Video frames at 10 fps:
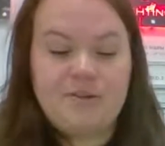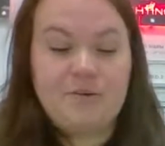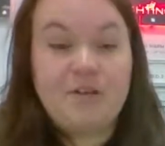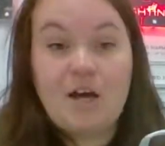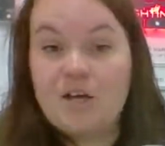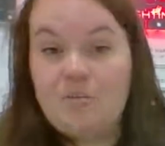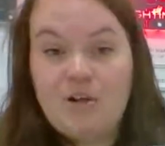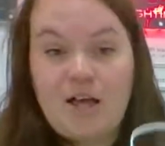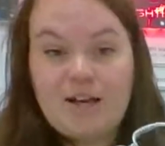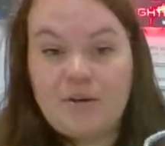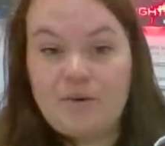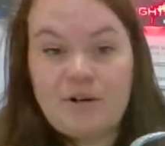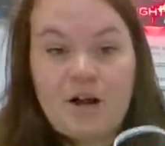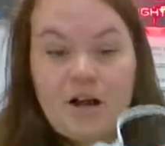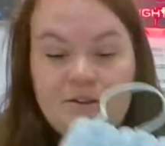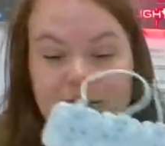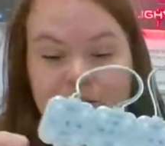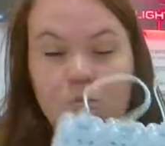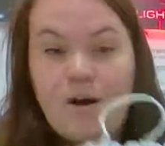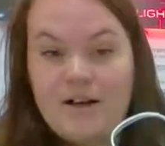So it's cuttable anywhere on
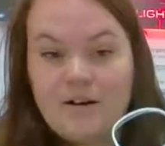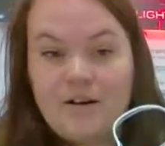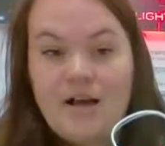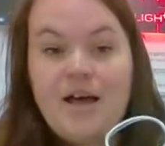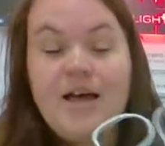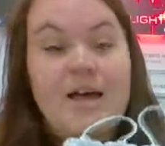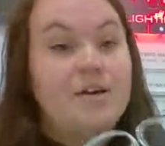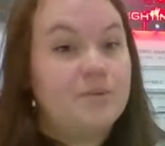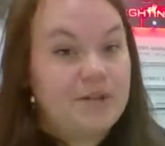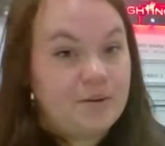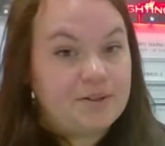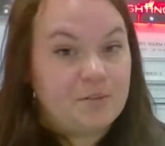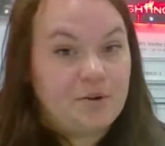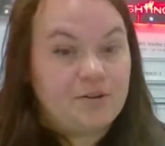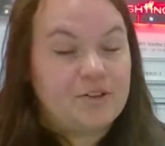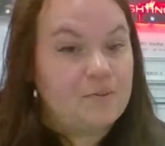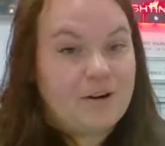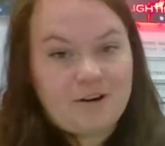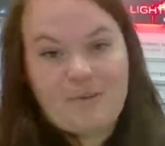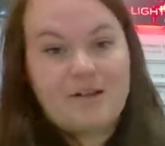this wire and reusable, just
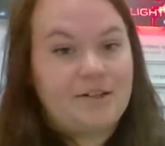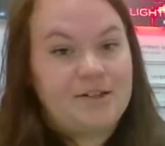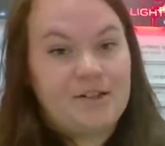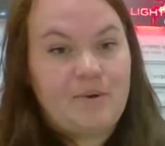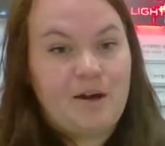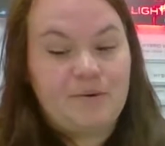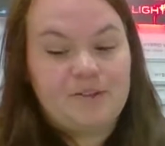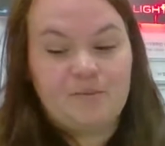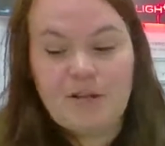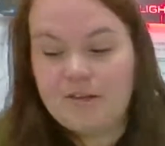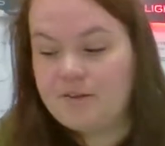wire it back to the same power supply.